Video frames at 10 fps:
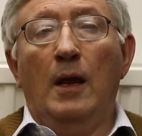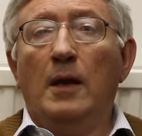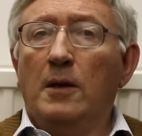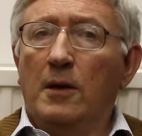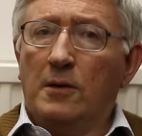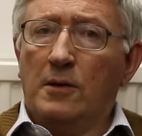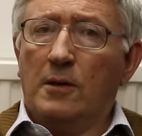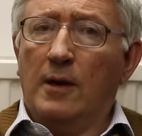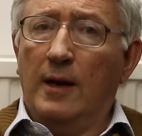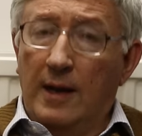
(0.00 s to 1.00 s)
it is
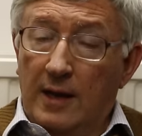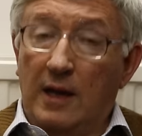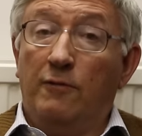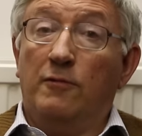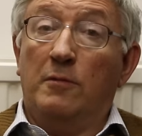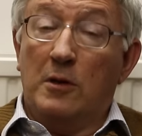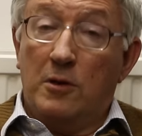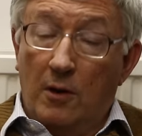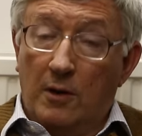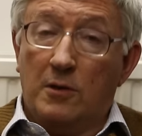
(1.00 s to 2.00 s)
clear even from the
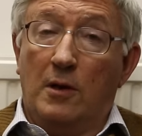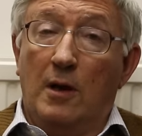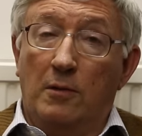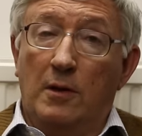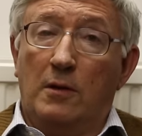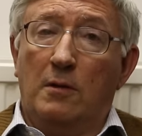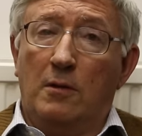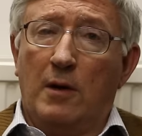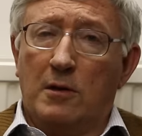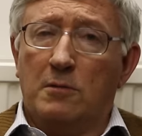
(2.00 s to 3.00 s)
Turkish account that
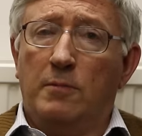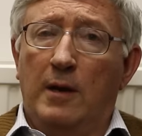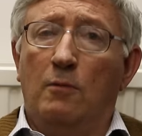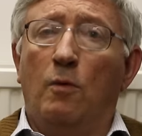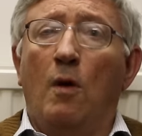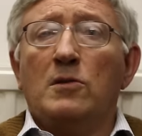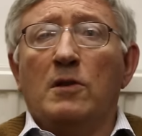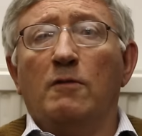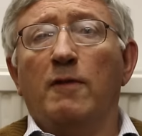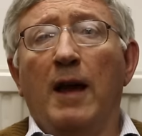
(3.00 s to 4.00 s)
the Russian plane was
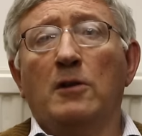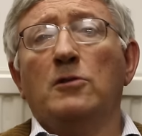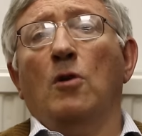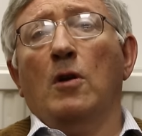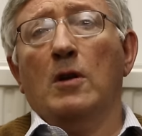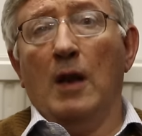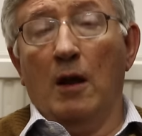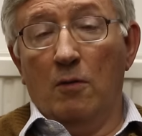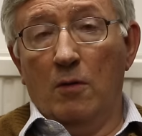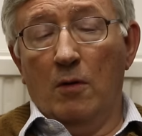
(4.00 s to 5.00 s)
in fact shot
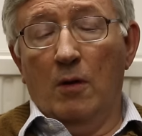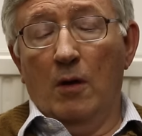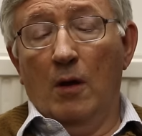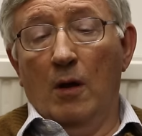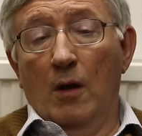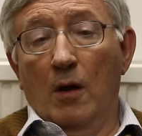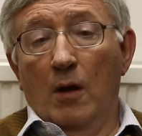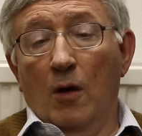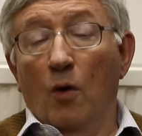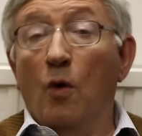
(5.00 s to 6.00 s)
down
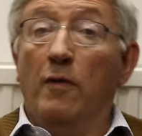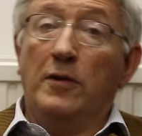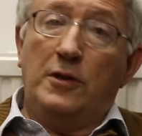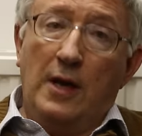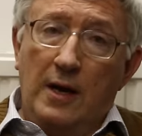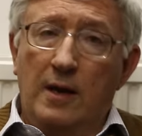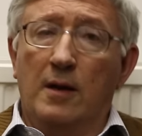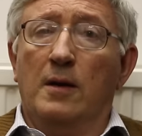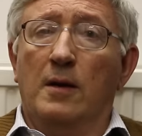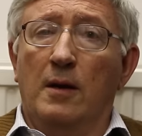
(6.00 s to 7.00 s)
over
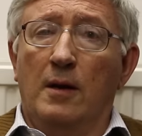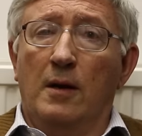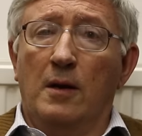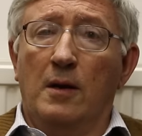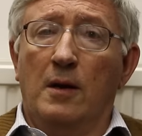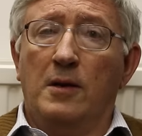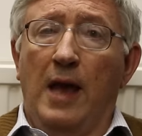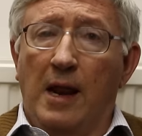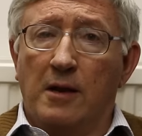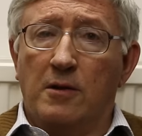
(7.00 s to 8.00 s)
Syrian
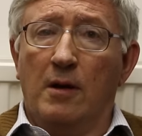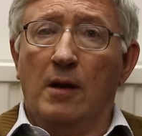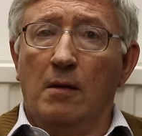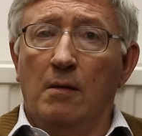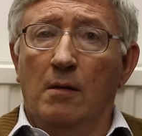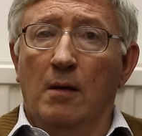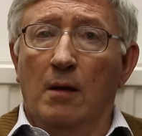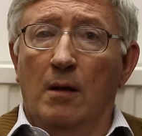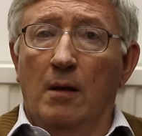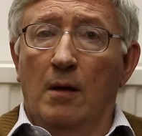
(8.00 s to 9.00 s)
territory.
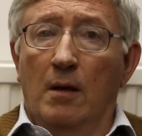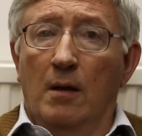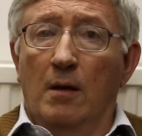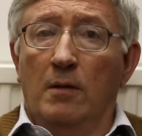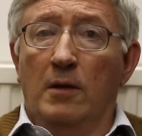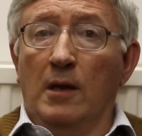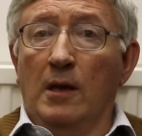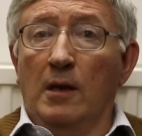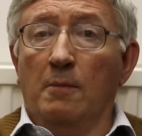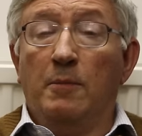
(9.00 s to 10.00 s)

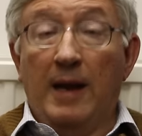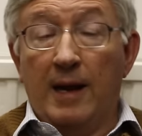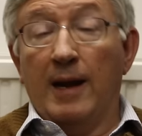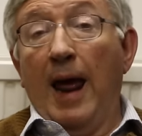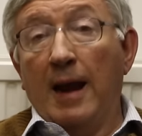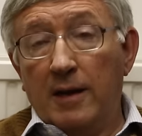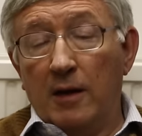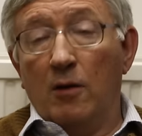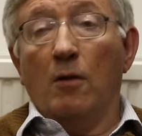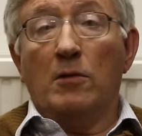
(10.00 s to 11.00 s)
The plane
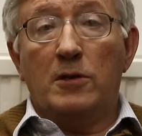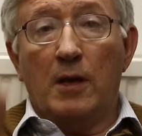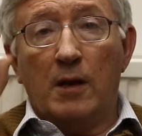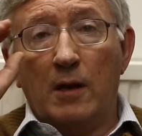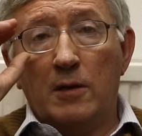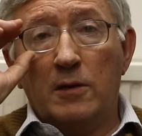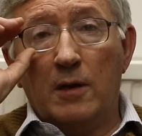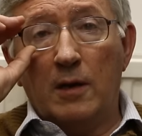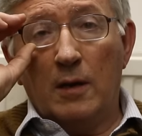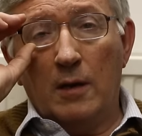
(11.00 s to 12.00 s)
landed on
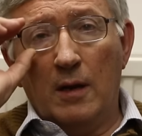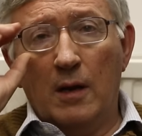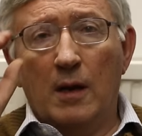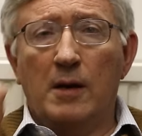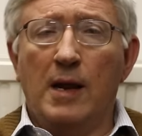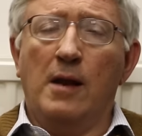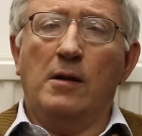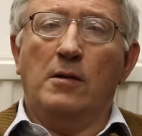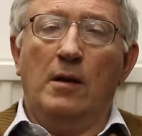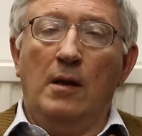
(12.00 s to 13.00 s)
Syrian
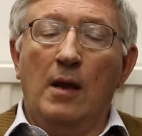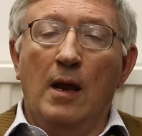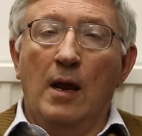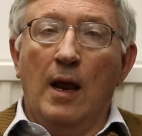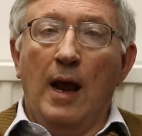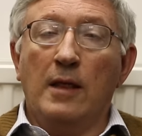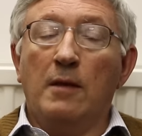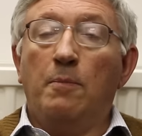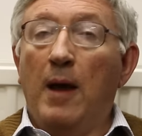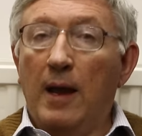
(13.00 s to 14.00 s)
territory, and
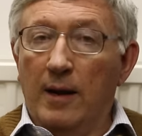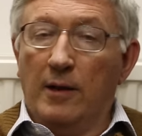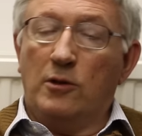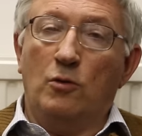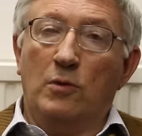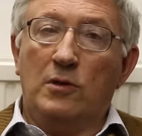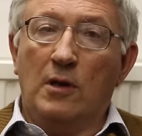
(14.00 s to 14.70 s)
the pilots, who